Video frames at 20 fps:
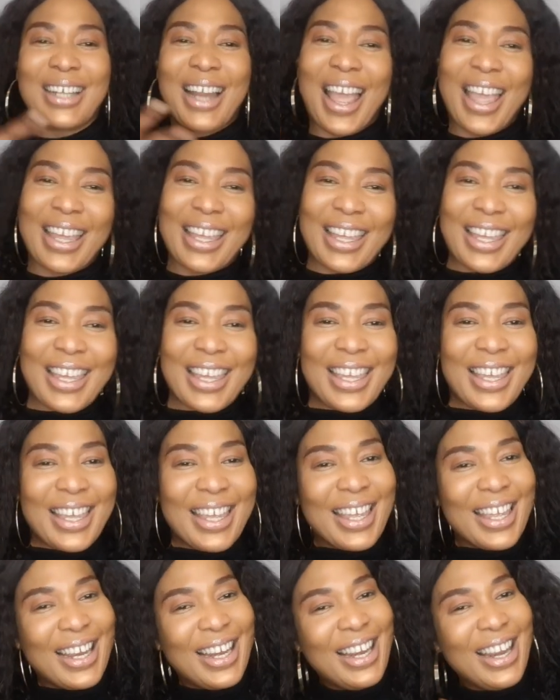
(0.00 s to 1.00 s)
like
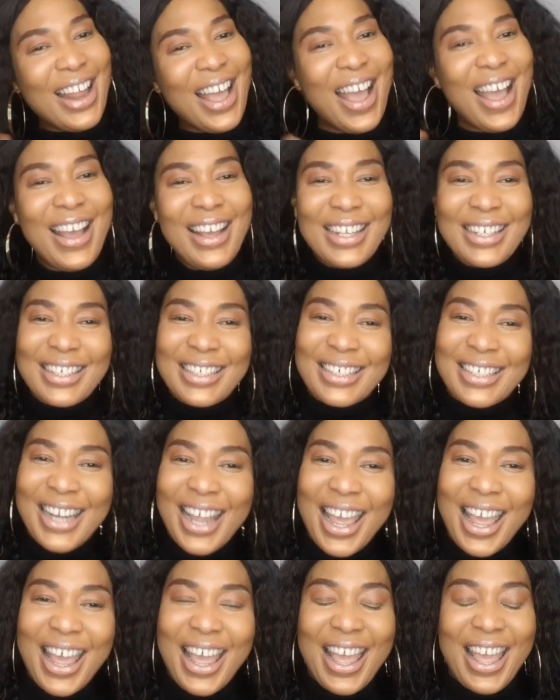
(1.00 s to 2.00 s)
killer
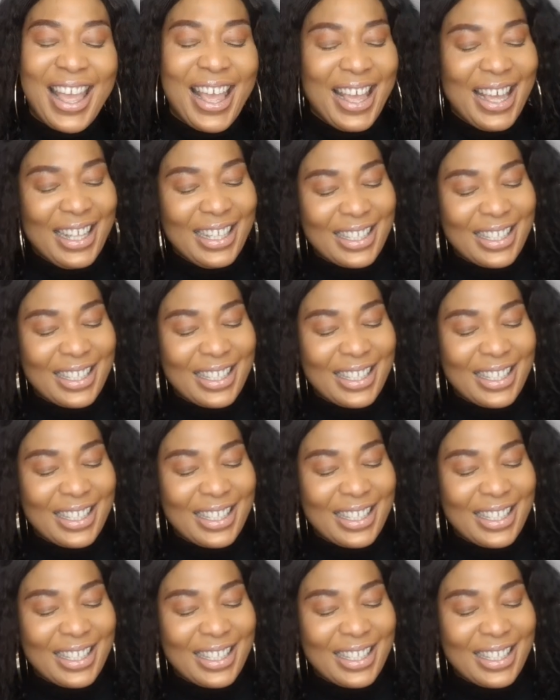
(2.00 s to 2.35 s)
day.